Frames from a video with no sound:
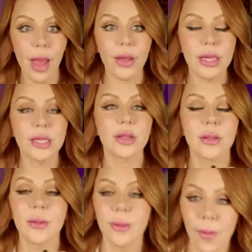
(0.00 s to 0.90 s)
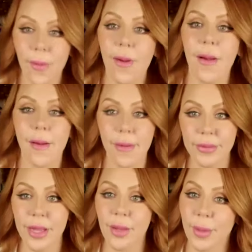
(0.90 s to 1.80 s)
Grandpa, he,
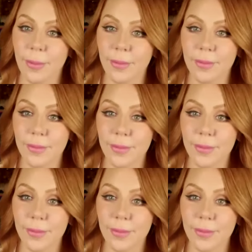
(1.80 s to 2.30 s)
I named my